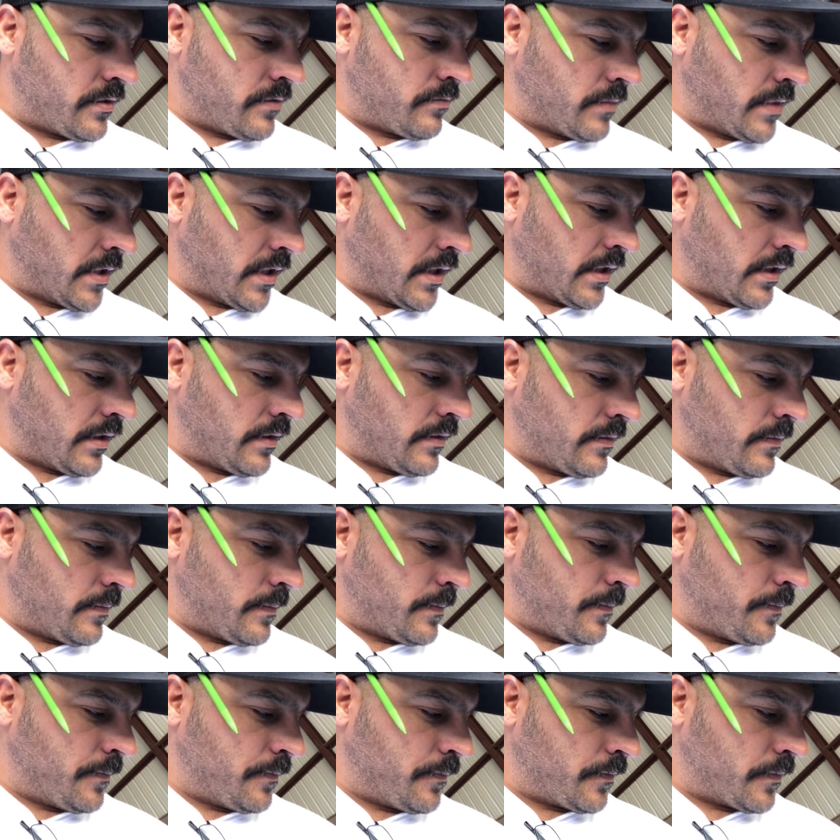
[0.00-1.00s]
but
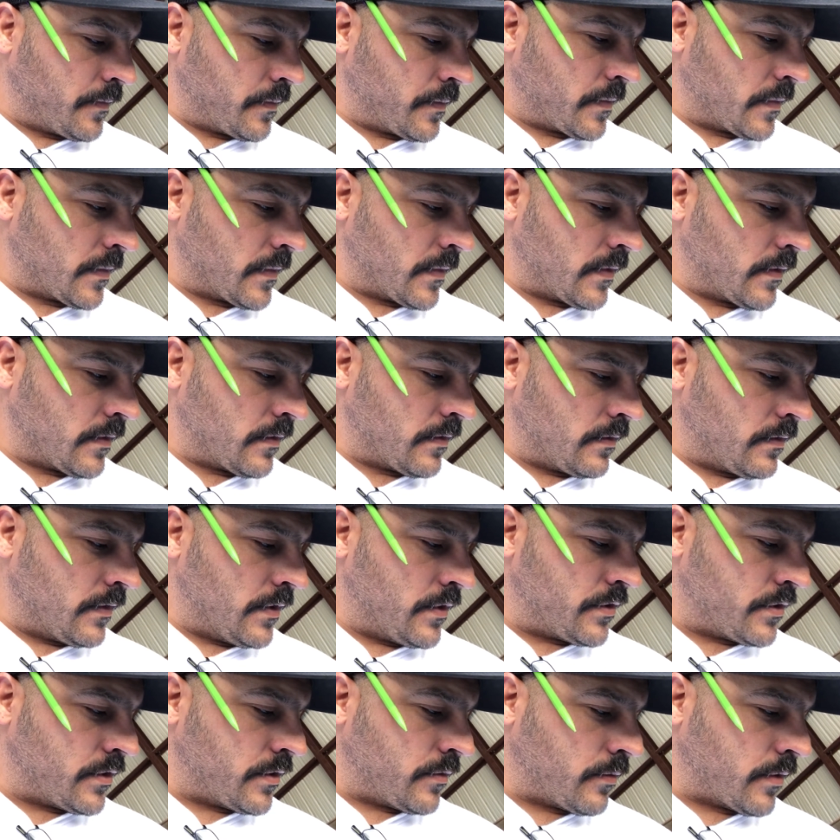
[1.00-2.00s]
this
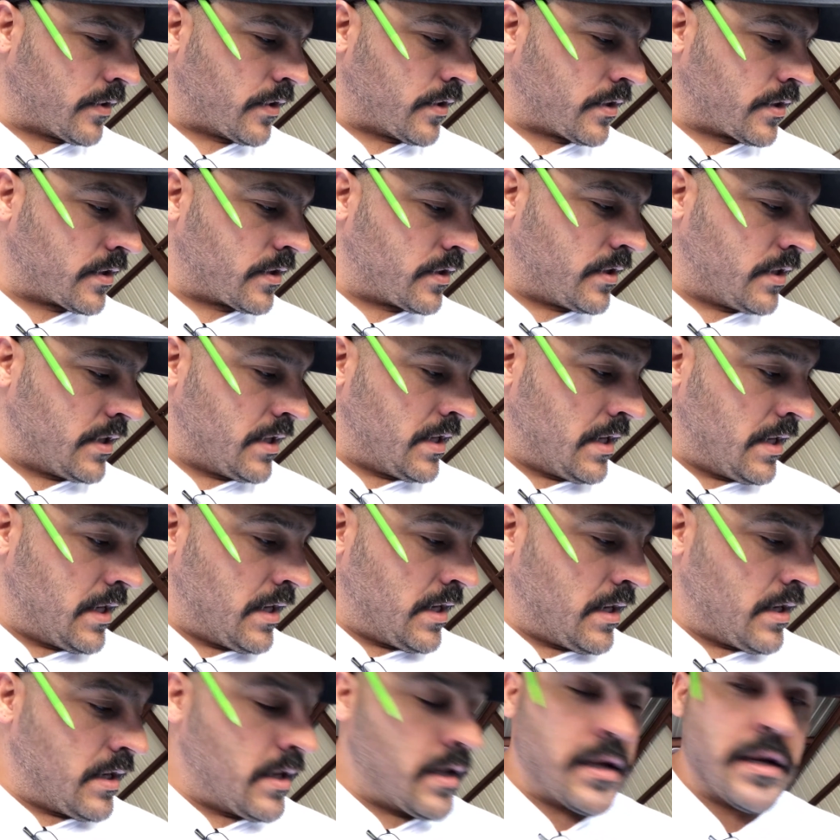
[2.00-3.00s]
should work.
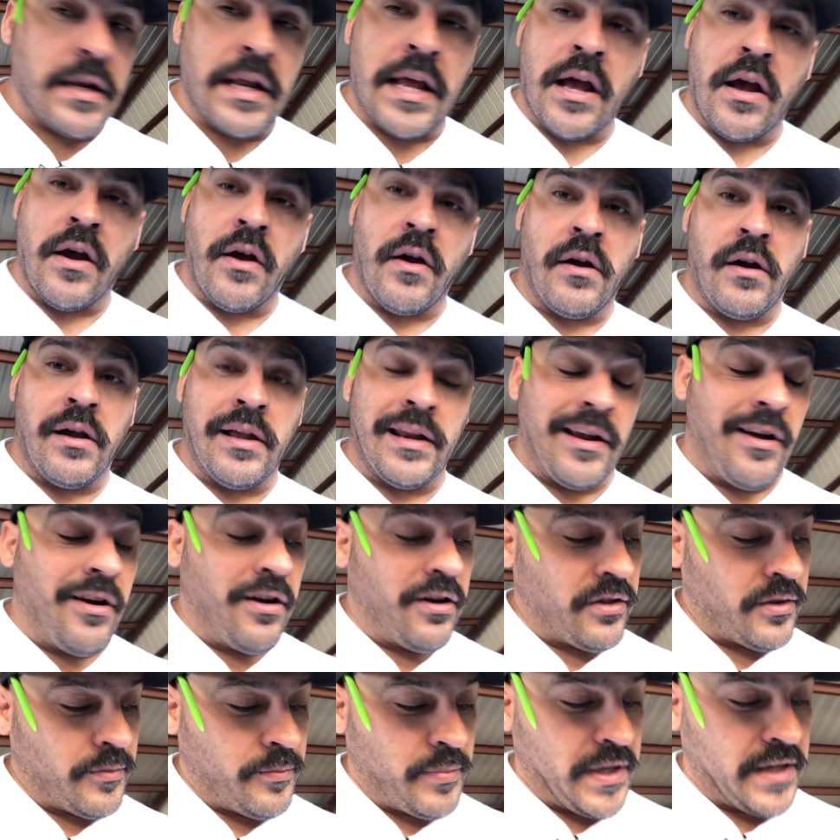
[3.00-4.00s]
Now, on all
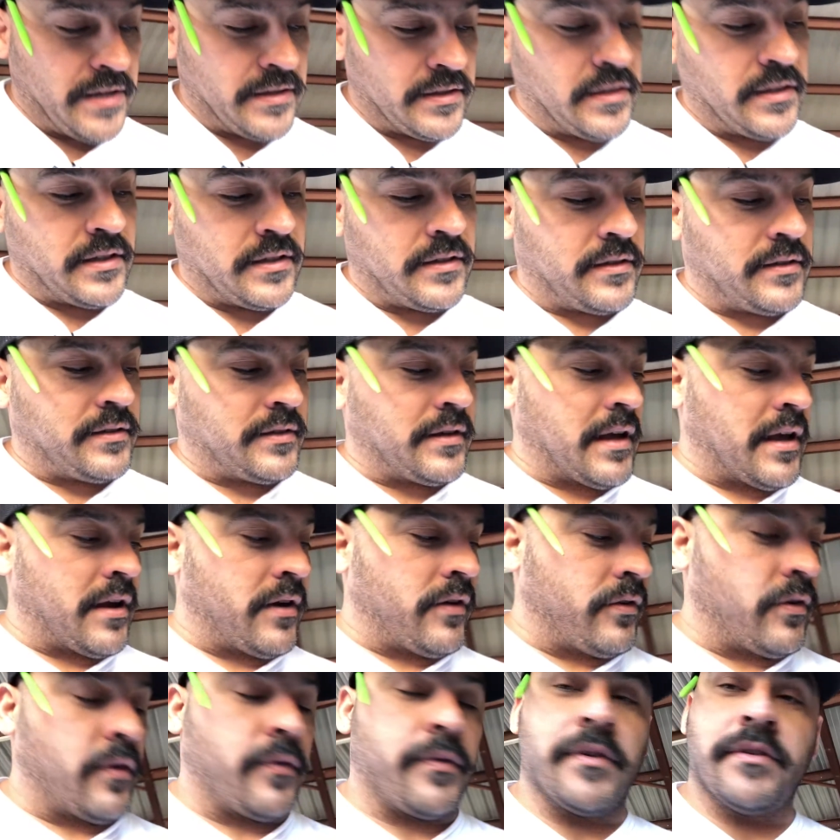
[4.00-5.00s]
the pieces, I don't
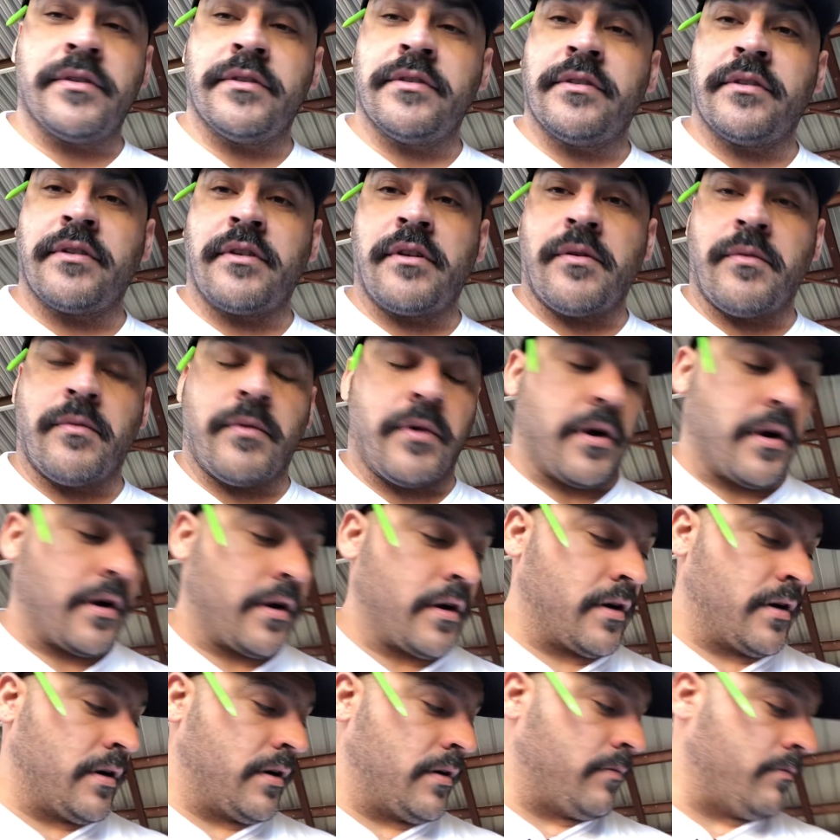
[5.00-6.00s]
know if this is gonna work,
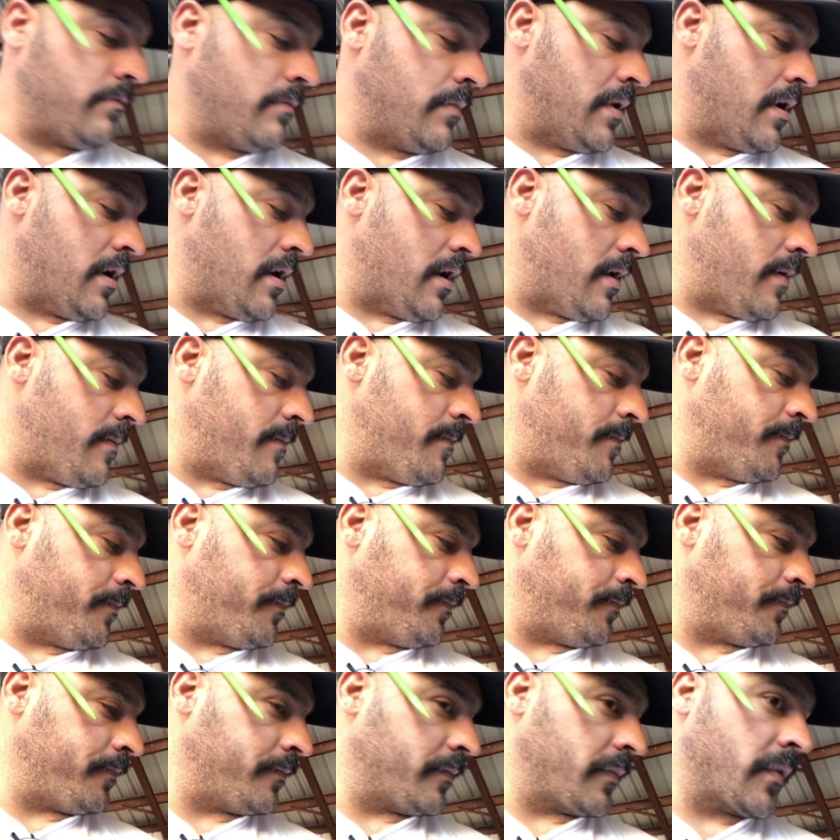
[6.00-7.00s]
but
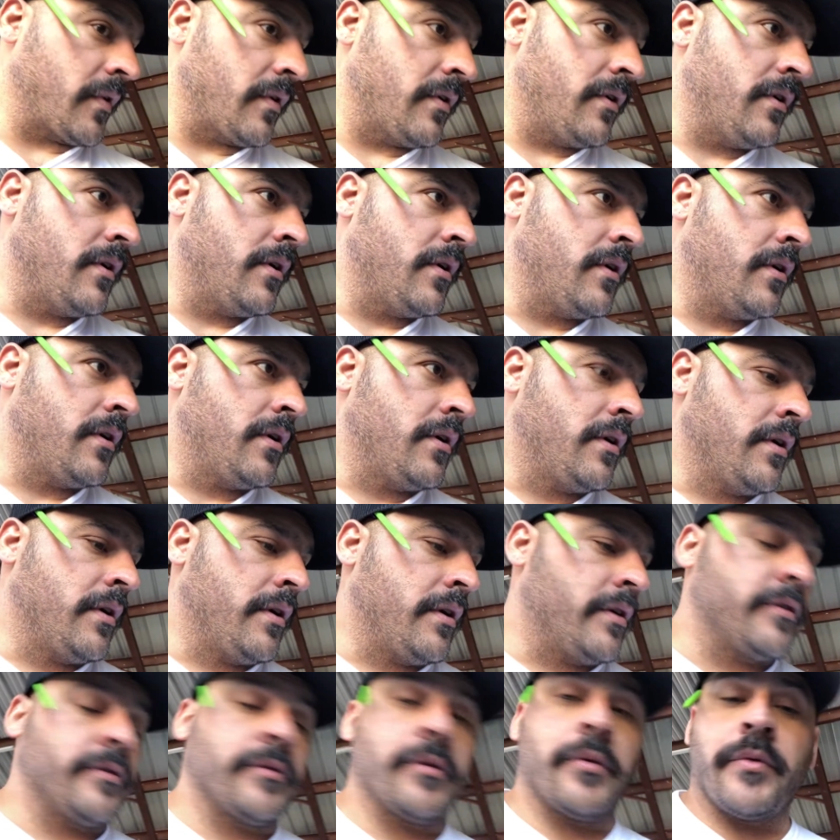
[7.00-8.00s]

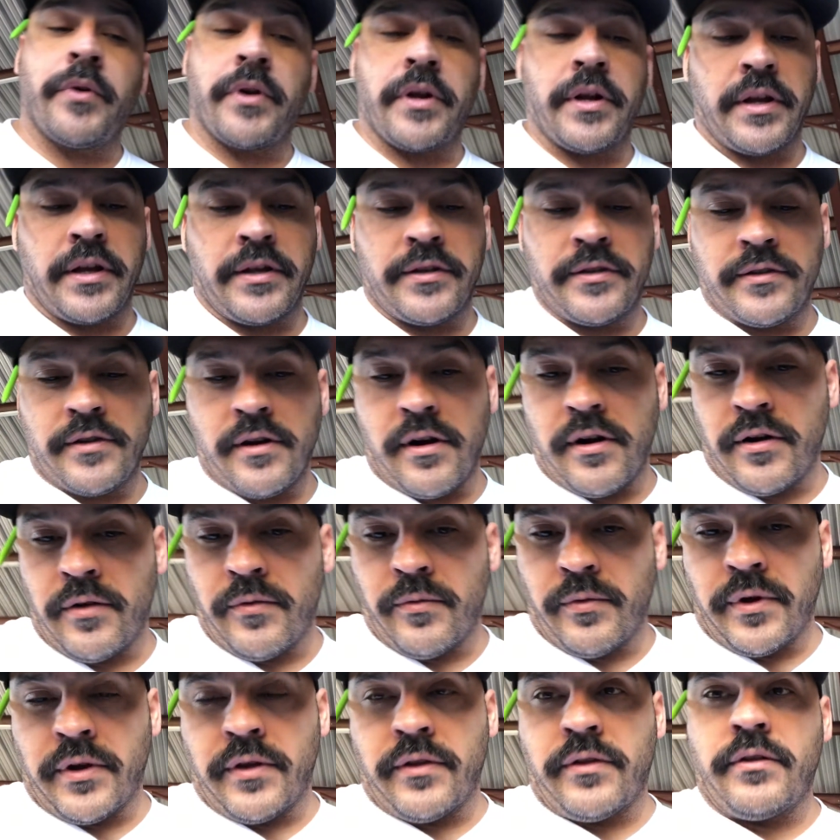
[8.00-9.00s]
that's what we're gonna get started
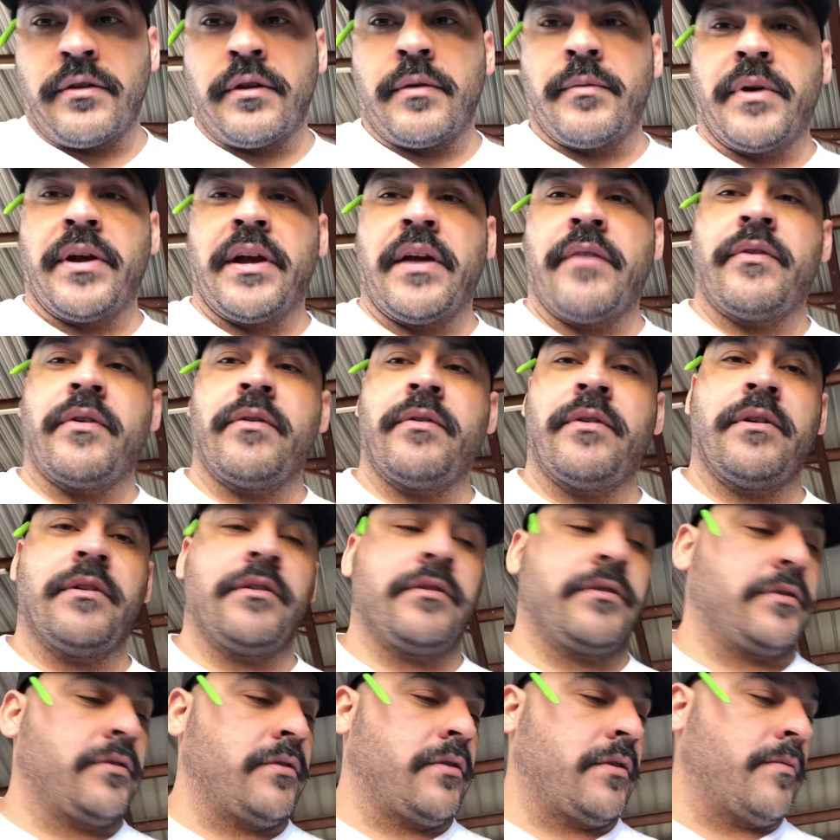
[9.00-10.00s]
with. I might have to run to the
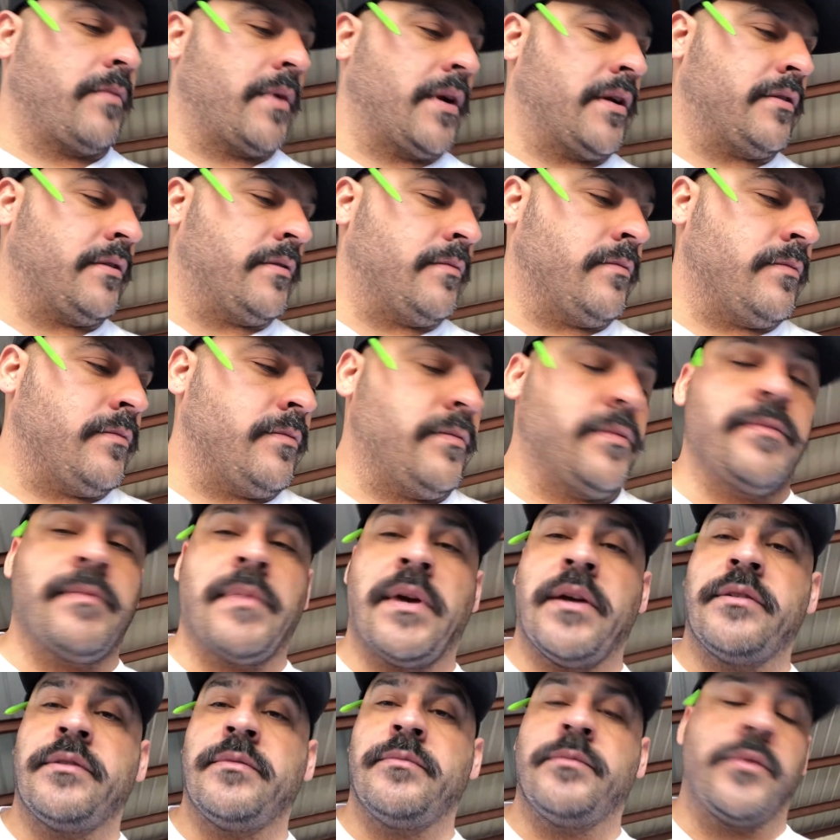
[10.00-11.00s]
store and buy
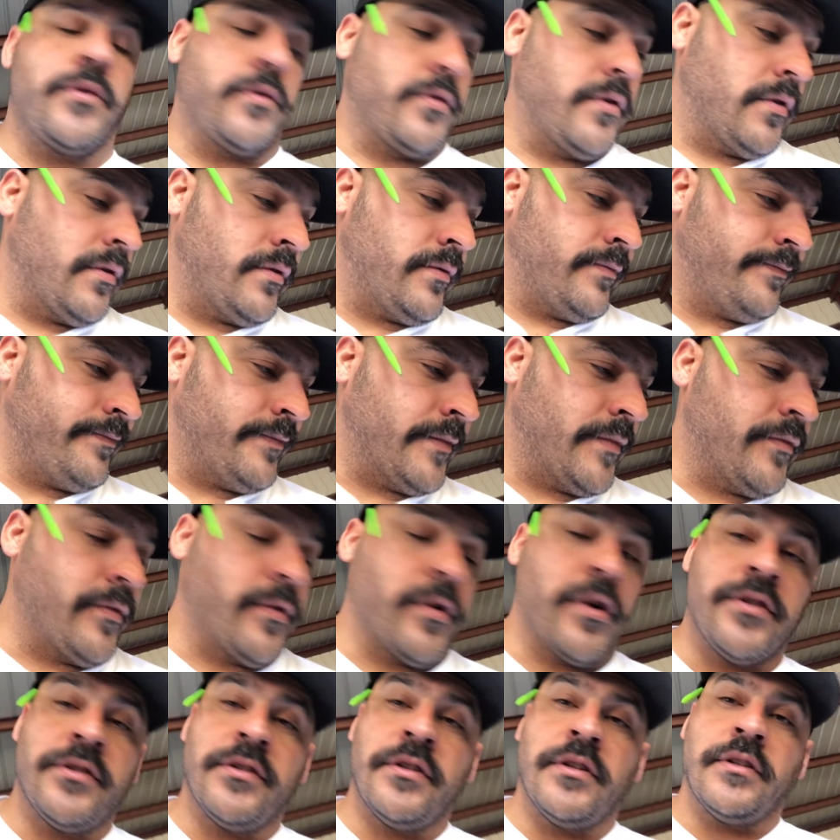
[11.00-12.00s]
some more,
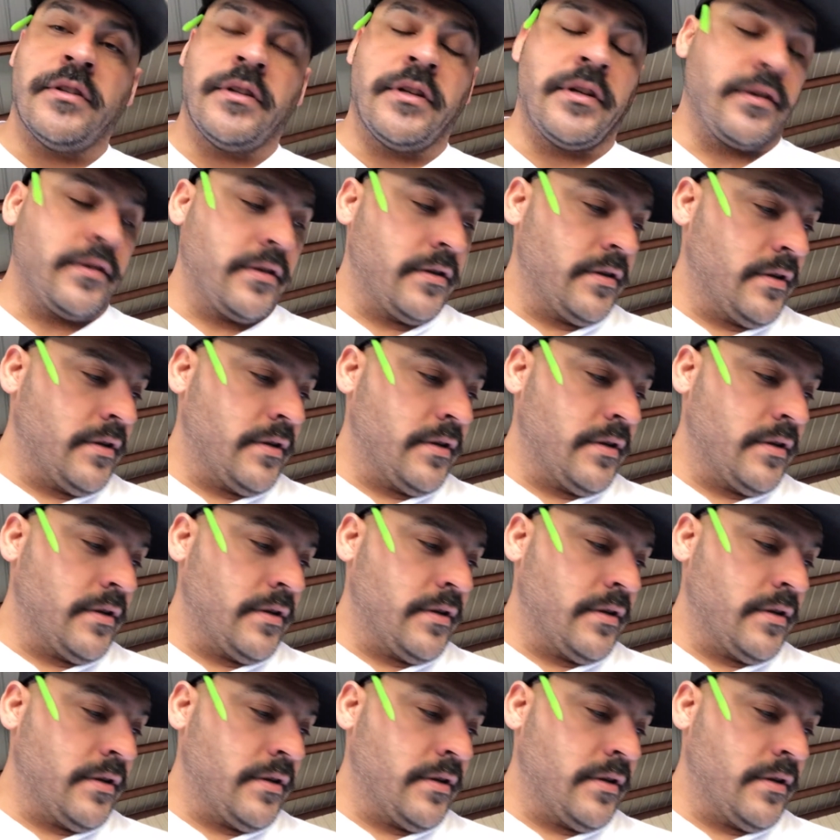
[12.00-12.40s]
unfortunately.